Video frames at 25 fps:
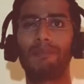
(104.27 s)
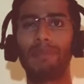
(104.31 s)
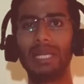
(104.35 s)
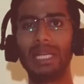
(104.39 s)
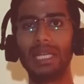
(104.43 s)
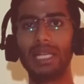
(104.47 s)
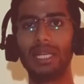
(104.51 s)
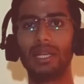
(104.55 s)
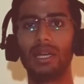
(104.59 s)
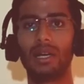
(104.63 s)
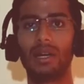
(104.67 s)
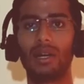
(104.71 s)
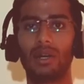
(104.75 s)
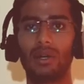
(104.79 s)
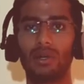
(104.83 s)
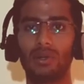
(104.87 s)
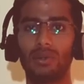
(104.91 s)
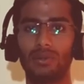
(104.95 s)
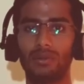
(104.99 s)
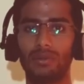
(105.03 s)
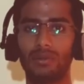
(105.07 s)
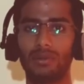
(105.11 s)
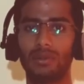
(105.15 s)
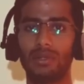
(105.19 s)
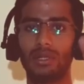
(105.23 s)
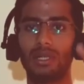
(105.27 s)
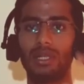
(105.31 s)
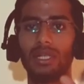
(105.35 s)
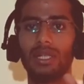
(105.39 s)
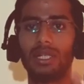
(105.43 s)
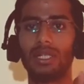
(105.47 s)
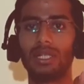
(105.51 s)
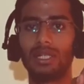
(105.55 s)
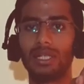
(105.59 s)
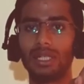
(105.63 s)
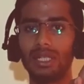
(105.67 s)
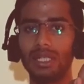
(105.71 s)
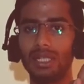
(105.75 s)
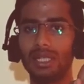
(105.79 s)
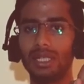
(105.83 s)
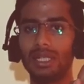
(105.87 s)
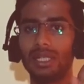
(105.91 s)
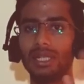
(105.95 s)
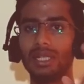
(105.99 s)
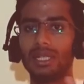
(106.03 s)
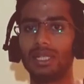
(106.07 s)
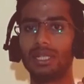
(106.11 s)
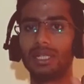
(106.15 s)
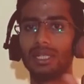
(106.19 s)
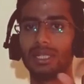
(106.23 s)
P O,
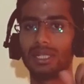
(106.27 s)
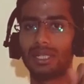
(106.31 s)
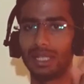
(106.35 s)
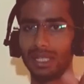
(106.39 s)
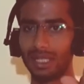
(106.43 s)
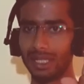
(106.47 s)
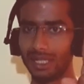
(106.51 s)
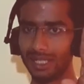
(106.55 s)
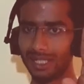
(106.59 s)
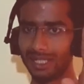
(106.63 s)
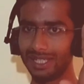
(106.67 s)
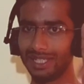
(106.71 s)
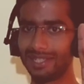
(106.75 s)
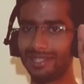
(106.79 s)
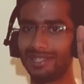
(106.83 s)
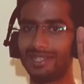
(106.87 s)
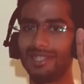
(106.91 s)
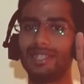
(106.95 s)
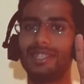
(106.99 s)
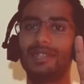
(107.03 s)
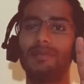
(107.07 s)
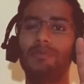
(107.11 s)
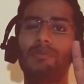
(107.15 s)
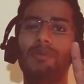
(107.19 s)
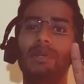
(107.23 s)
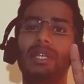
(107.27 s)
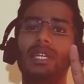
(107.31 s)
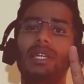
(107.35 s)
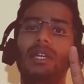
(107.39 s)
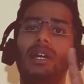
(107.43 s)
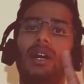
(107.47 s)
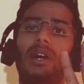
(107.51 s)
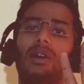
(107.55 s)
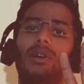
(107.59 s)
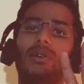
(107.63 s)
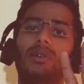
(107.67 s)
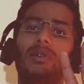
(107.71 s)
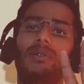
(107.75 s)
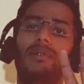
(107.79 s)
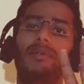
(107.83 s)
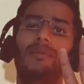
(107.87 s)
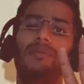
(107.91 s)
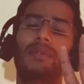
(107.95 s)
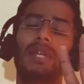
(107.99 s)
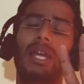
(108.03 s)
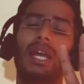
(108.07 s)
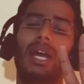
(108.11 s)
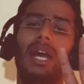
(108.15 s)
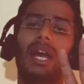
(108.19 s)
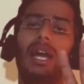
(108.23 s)
T T D P O,
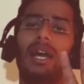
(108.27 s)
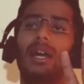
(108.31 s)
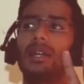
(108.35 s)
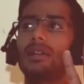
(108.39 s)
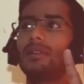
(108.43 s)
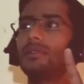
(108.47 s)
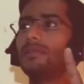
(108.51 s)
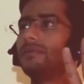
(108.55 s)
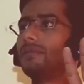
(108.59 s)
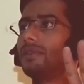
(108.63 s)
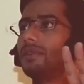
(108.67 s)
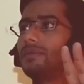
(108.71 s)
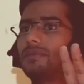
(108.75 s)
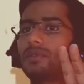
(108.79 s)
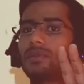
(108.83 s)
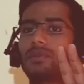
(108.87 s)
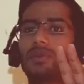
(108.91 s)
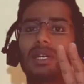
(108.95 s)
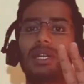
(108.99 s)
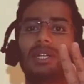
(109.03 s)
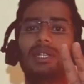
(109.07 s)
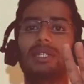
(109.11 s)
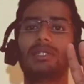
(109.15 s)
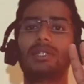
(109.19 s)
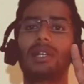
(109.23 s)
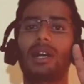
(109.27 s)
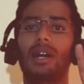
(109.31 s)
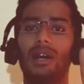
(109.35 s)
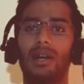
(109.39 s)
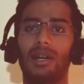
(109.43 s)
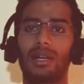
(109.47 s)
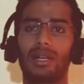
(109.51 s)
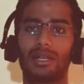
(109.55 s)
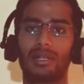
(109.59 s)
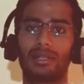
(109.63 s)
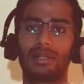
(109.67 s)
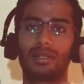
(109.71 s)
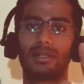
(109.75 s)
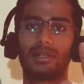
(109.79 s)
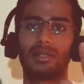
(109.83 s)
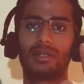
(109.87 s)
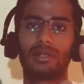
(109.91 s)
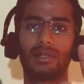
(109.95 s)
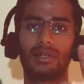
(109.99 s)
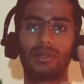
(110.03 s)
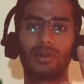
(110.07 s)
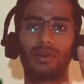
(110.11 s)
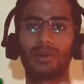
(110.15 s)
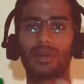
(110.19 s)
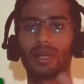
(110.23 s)
and fifth one is R.
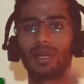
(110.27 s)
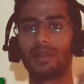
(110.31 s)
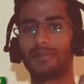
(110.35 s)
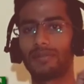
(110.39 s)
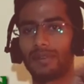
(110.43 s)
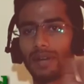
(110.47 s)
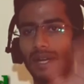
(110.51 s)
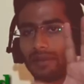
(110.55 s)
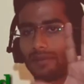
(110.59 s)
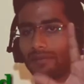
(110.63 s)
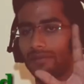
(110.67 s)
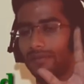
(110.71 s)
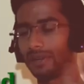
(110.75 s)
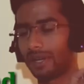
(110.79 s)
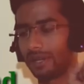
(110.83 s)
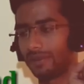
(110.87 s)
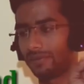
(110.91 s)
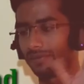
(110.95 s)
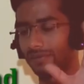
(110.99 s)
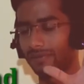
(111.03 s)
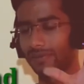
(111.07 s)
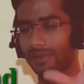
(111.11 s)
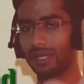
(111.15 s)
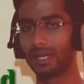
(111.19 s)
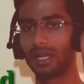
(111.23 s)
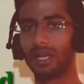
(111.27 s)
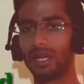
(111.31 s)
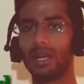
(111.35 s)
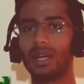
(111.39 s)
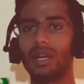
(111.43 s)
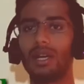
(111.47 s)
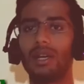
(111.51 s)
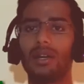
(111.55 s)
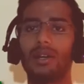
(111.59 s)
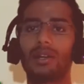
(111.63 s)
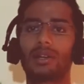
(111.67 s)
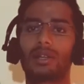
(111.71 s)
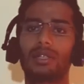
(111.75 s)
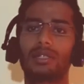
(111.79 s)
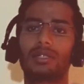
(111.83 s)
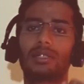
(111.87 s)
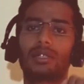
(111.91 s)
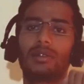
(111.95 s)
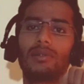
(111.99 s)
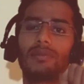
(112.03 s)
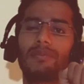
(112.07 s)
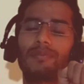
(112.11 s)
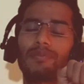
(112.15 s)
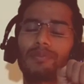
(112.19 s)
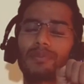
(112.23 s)
Okay, five. Okay,
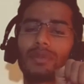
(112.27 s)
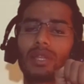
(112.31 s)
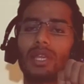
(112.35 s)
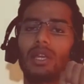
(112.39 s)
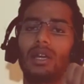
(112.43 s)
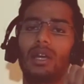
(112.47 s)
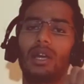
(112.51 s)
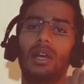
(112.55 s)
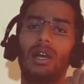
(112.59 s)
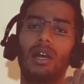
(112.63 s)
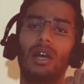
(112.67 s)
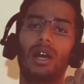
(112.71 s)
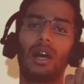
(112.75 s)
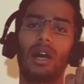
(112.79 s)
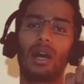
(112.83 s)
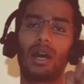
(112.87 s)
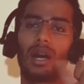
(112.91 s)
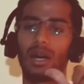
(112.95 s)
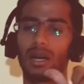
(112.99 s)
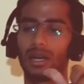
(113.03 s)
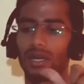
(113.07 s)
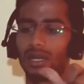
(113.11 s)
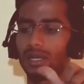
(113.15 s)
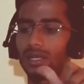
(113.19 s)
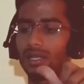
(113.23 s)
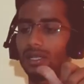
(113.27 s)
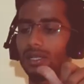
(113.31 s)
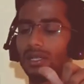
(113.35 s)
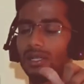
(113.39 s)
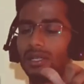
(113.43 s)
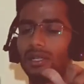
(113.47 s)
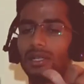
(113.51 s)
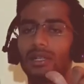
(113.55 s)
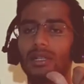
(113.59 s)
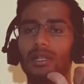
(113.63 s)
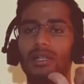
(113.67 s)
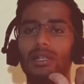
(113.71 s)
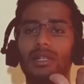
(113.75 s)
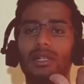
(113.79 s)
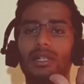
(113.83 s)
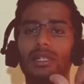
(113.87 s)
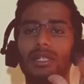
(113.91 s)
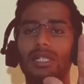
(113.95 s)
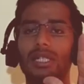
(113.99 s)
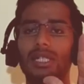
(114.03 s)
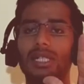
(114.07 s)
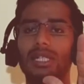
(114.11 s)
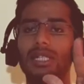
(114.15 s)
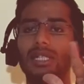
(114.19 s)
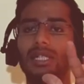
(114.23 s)
so R,
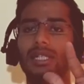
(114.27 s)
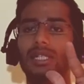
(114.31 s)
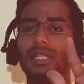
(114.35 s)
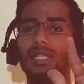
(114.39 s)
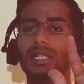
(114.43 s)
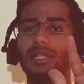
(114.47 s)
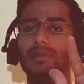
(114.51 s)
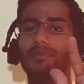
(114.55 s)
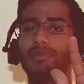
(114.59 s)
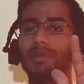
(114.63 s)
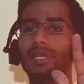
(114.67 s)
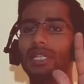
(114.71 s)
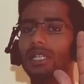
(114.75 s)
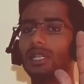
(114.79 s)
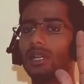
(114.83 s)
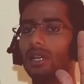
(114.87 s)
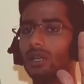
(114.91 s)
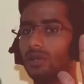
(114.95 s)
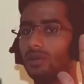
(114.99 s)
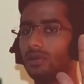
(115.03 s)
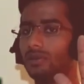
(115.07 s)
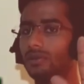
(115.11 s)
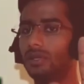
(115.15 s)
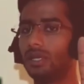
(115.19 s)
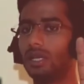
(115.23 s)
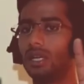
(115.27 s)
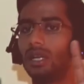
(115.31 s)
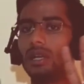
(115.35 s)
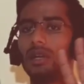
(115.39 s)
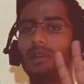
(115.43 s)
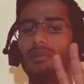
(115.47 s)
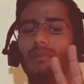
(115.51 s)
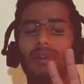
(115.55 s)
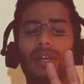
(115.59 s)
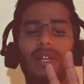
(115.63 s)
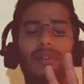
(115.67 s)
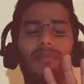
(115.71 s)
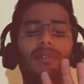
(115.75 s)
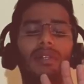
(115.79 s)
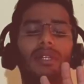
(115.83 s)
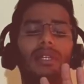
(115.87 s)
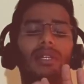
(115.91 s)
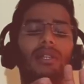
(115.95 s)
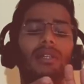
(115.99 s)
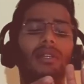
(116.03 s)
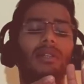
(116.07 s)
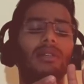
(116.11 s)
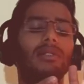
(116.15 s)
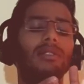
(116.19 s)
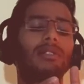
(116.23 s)
T, D, P, O. When
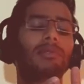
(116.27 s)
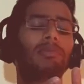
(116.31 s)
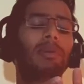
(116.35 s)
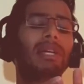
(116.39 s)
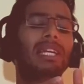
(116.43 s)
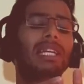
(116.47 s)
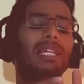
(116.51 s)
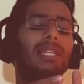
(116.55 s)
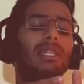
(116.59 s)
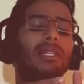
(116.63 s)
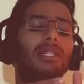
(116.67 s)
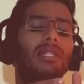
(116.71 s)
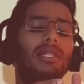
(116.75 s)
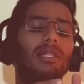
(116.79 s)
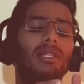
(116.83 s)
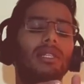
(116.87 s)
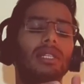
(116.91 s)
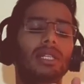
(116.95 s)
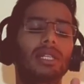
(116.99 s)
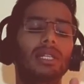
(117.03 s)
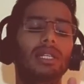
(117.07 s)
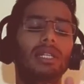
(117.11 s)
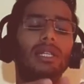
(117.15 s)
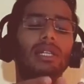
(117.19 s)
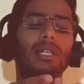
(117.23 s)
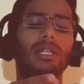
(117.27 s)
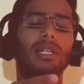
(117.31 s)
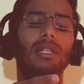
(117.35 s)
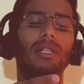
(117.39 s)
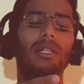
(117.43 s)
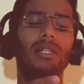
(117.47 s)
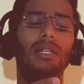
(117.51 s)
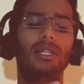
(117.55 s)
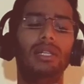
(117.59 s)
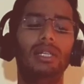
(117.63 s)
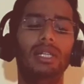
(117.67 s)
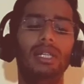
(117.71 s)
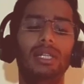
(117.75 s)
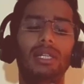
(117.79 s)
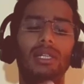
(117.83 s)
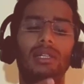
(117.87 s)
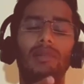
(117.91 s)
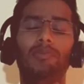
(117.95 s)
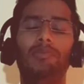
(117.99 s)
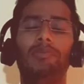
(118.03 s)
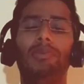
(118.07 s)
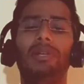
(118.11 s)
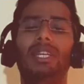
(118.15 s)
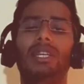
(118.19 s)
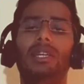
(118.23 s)
we speak T,
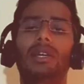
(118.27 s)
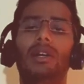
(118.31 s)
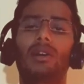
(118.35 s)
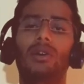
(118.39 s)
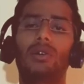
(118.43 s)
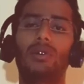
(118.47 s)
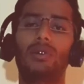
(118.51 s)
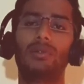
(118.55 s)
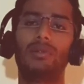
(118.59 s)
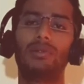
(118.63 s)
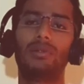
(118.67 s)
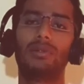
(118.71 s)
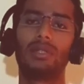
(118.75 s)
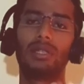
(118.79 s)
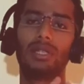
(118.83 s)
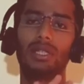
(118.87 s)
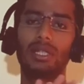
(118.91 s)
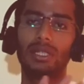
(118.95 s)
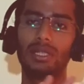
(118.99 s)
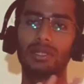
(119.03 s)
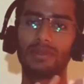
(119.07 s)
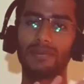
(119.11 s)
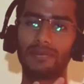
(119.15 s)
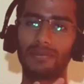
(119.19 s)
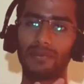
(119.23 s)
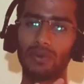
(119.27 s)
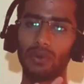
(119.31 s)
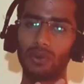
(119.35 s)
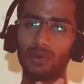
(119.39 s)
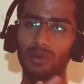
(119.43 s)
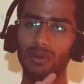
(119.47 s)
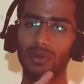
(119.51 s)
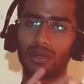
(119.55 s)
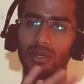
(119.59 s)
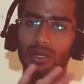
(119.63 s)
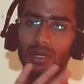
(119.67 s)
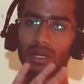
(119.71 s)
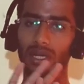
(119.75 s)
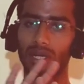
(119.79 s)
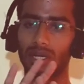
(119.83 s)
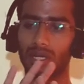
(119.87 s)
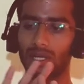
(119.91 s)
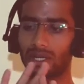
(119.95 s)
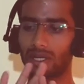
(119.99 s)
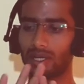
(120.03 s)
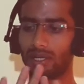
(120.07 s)
D, P, O, these four